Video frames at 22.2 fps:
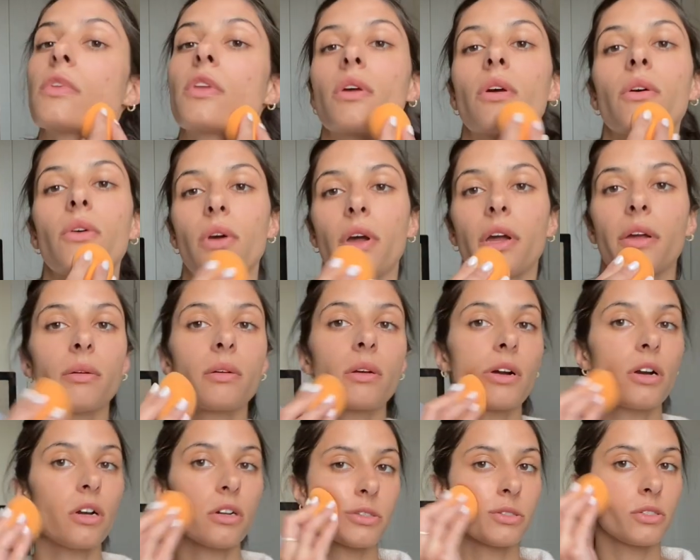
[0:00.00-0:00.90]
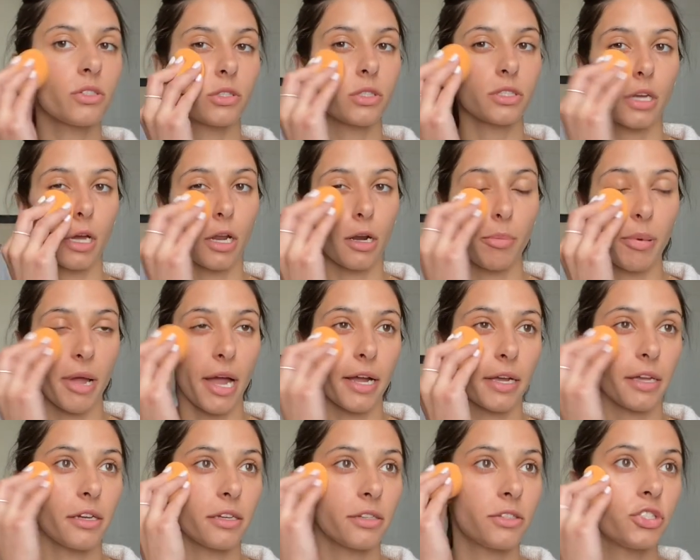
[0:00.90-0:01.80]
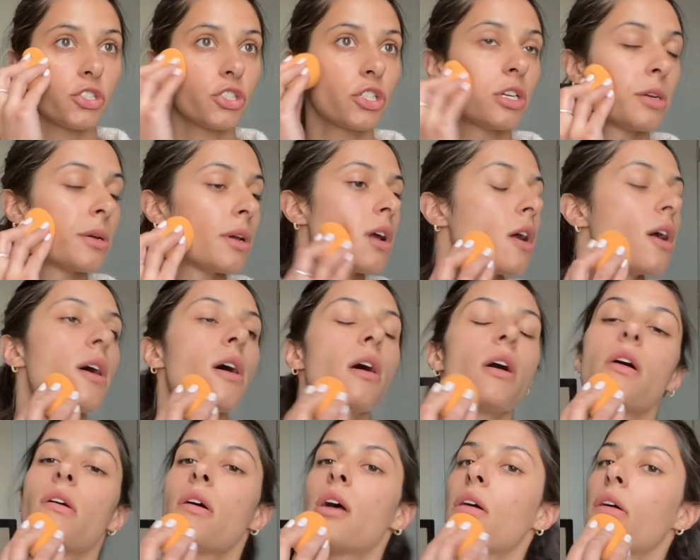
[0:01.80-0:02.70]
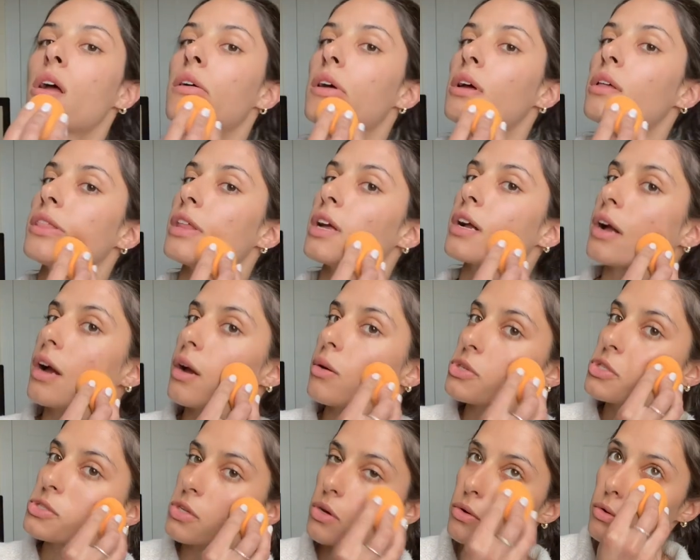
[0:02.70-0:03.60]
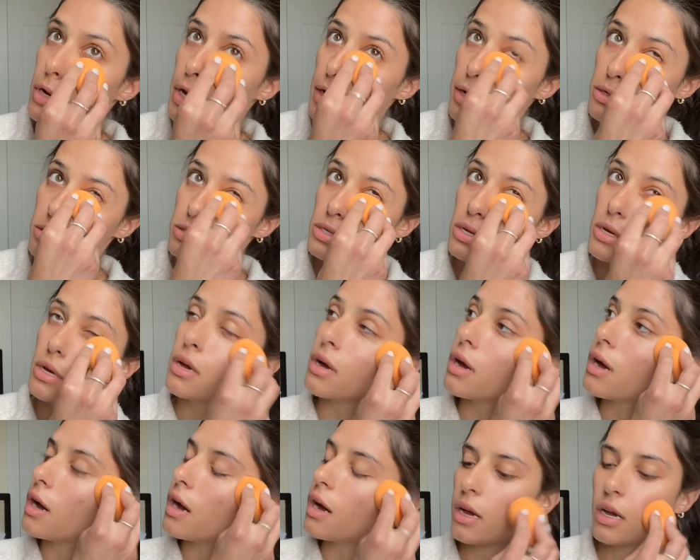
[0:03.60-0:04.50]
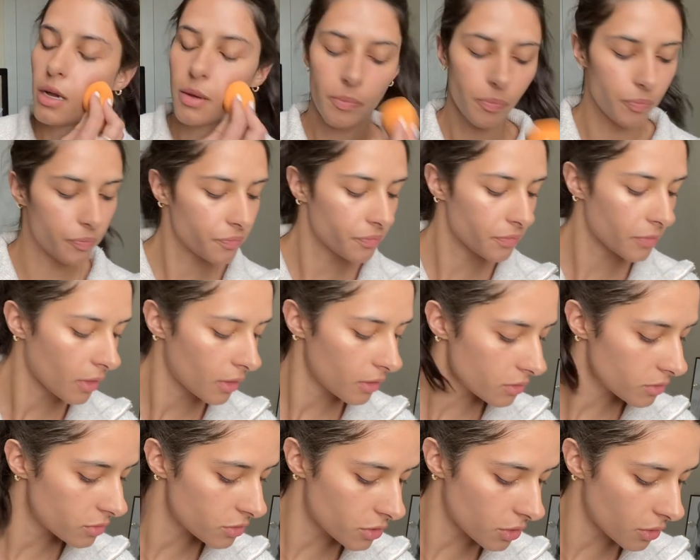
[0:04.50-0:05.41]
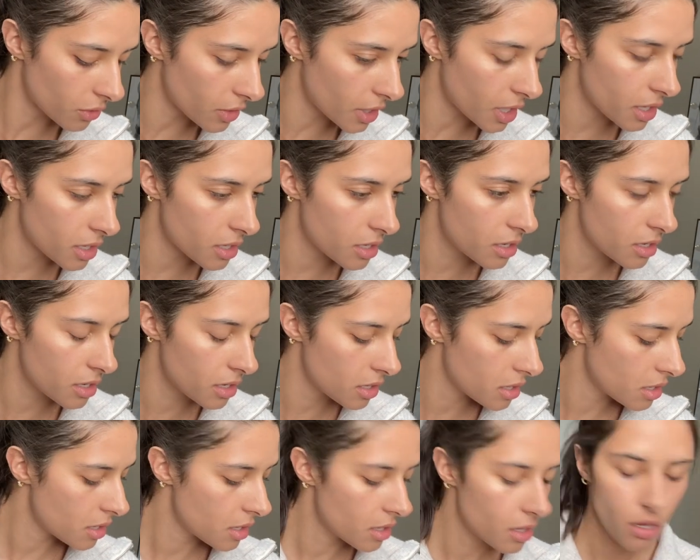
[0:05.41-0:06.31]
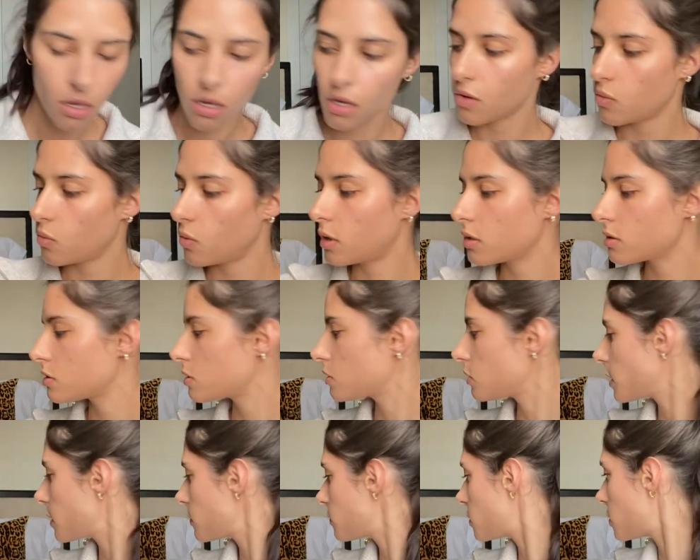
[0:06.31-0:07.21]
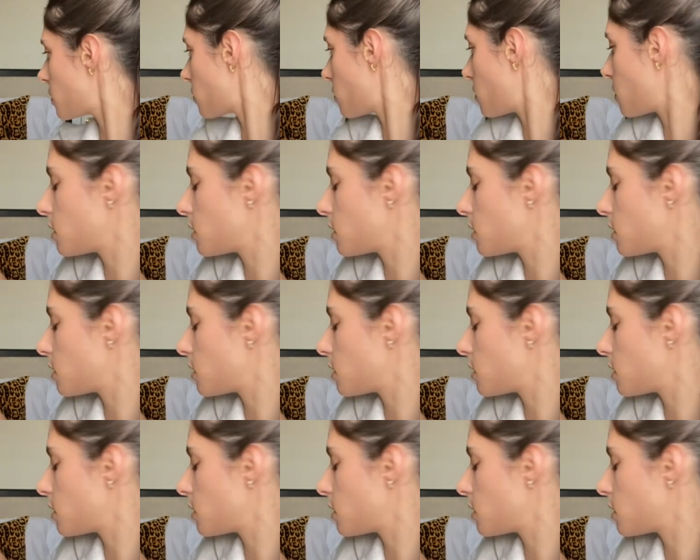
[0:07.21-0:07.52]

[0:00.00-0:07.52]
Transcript: Okay, Carson just got a package. That guy was so nice. So then, what else do I have to do?